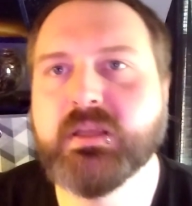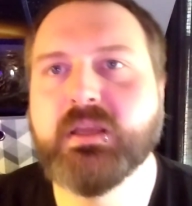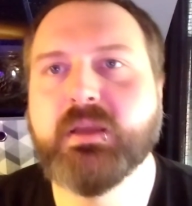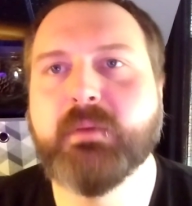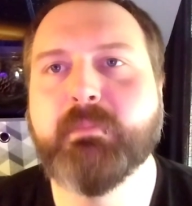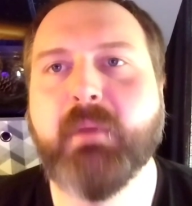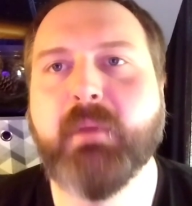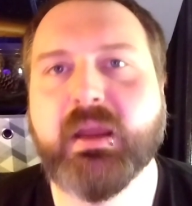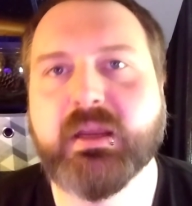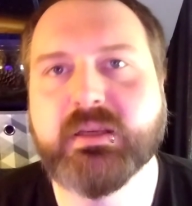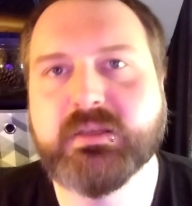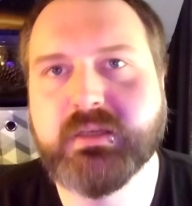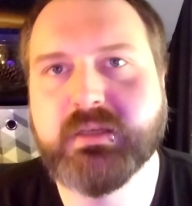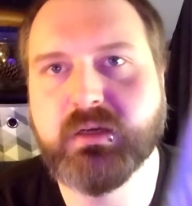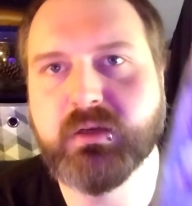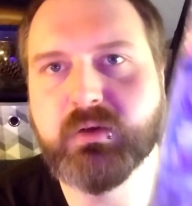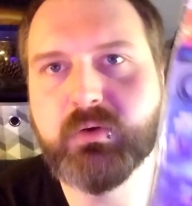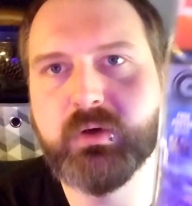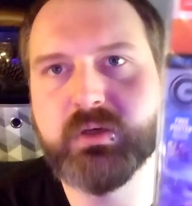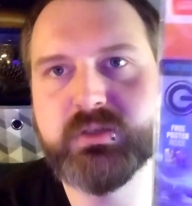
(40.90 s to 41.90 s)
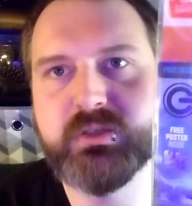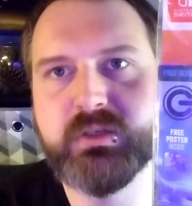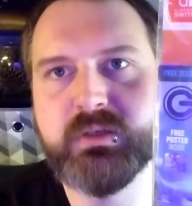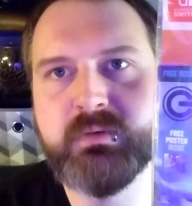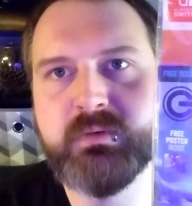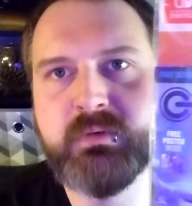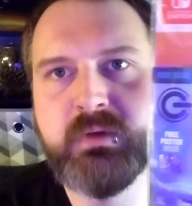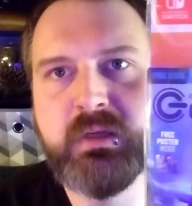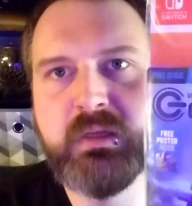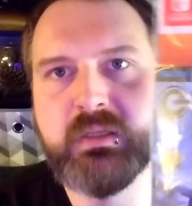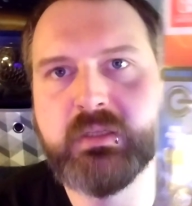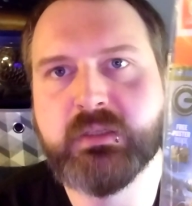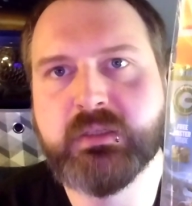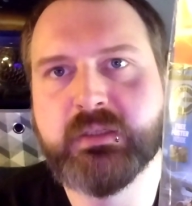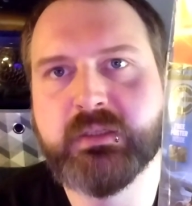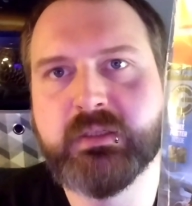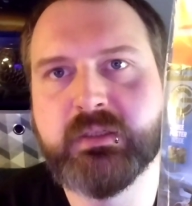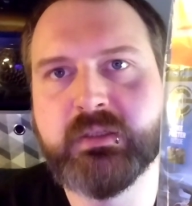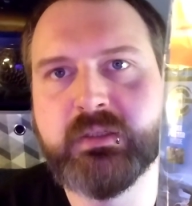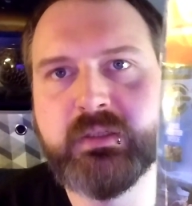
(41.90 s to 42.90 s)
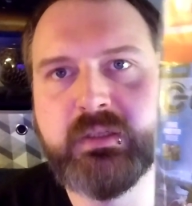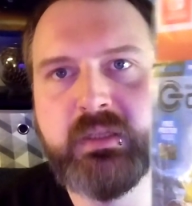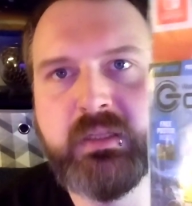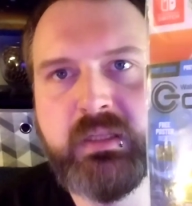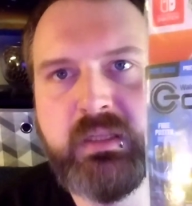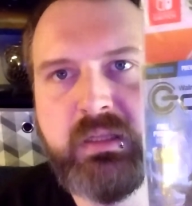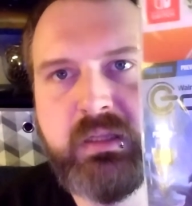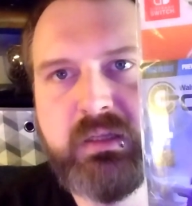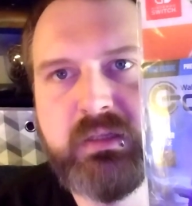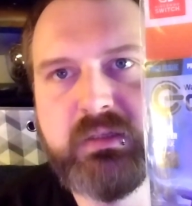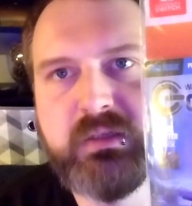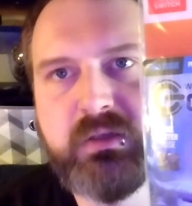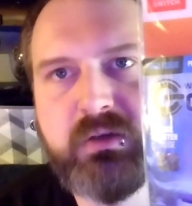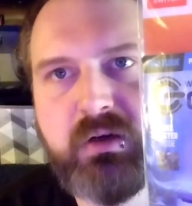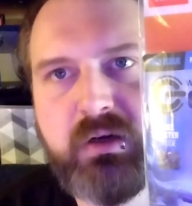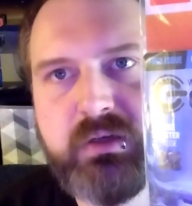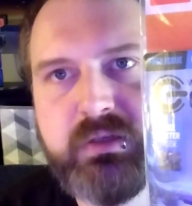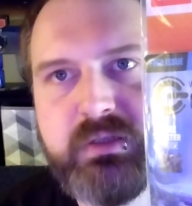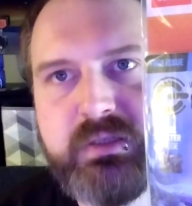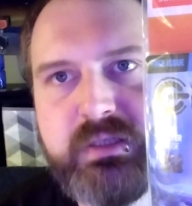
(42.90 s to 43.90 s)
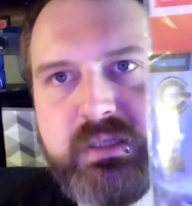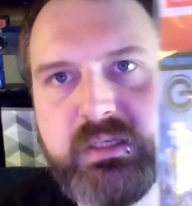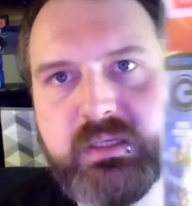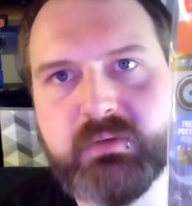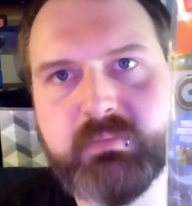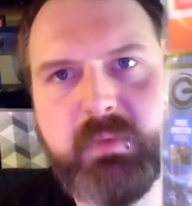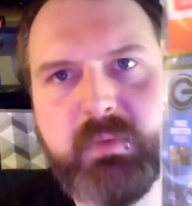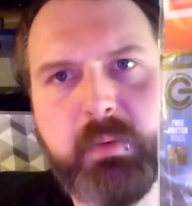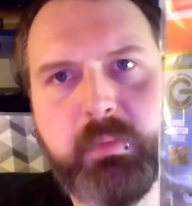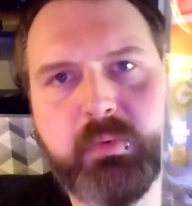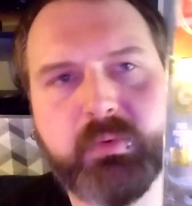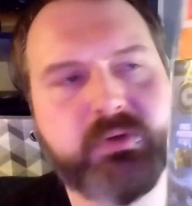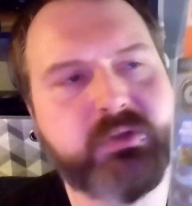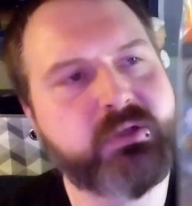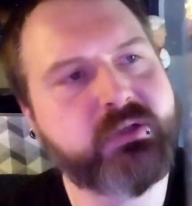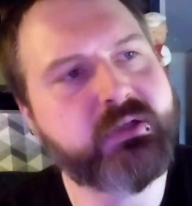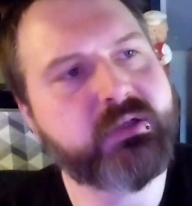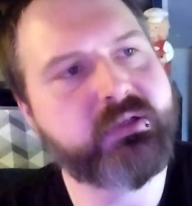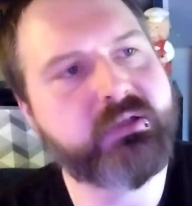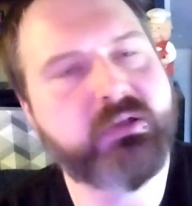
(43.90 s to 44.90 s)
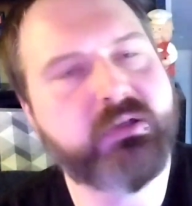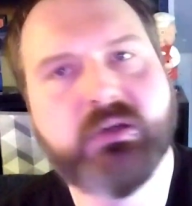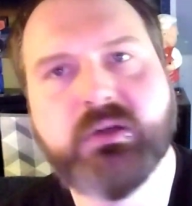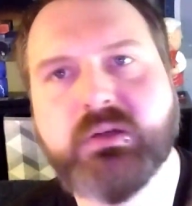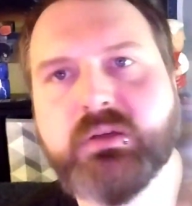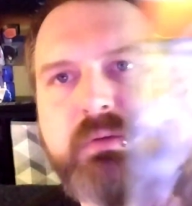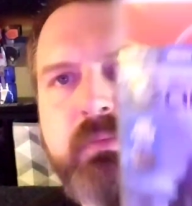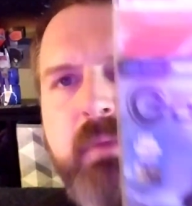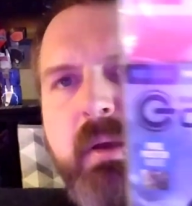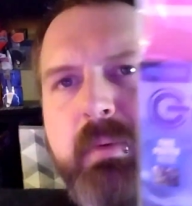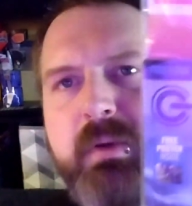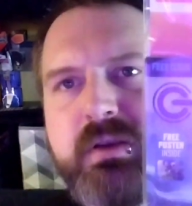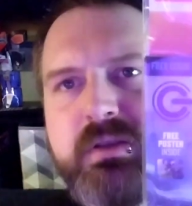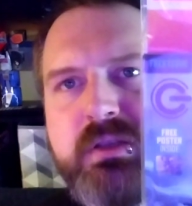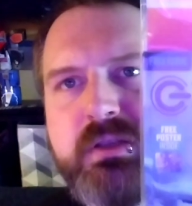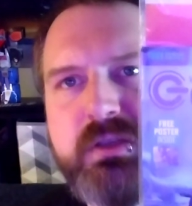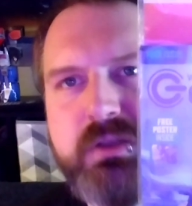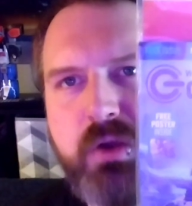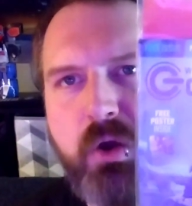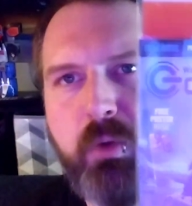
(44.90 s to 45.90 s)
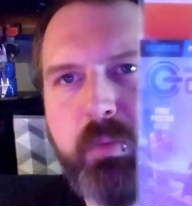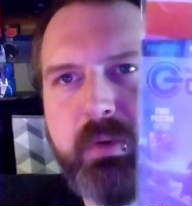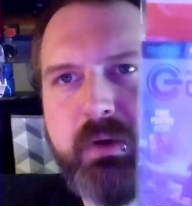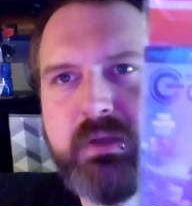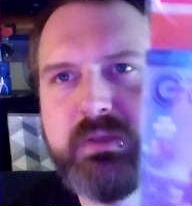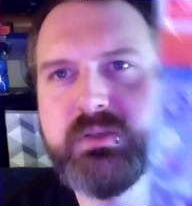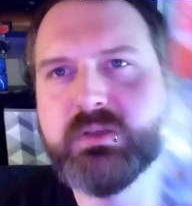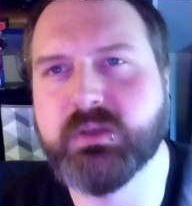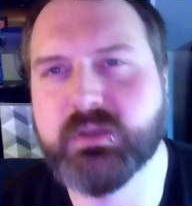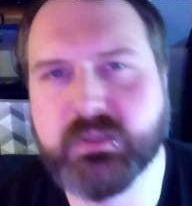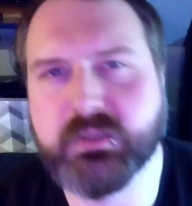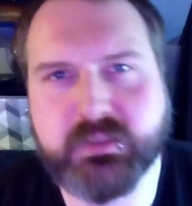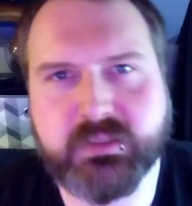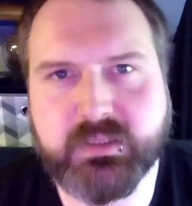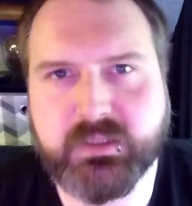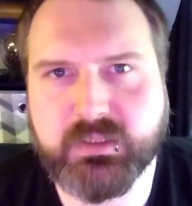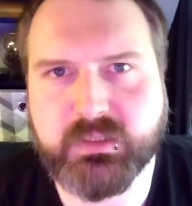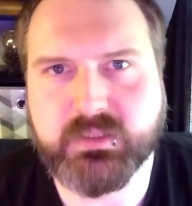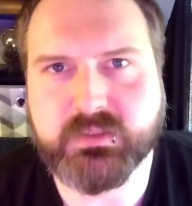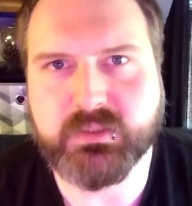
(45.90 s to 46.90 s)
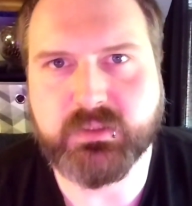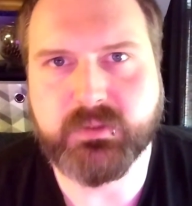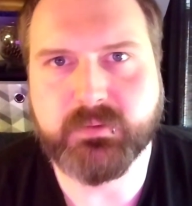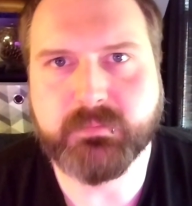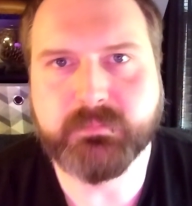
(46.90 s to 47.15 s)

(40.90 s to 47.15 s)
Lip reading: the magazine in question. A little hard to see. Maybe I should just open it so you can see it easier.